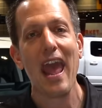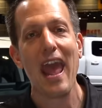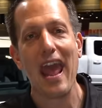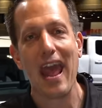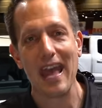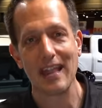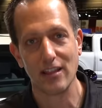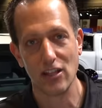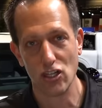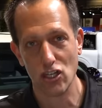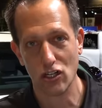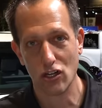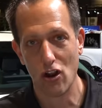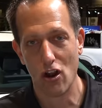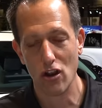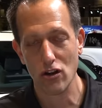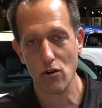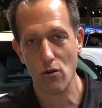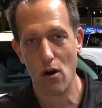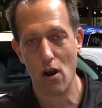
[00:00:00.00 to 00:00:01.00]
at the
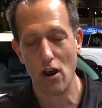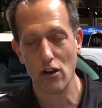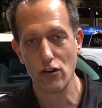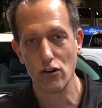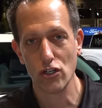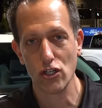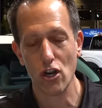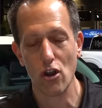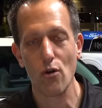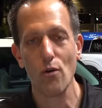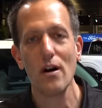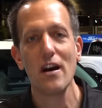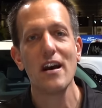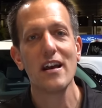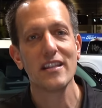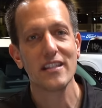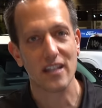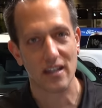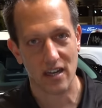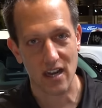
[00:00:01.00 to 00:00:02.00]
Chicago Auto Show
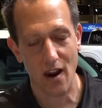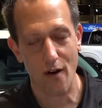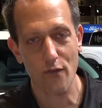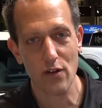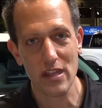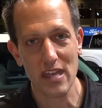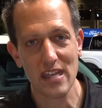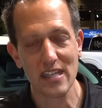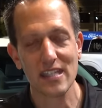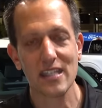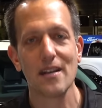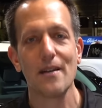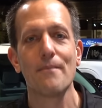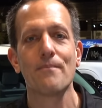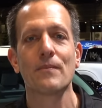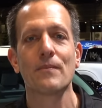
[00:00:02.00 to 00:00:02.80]
to cover this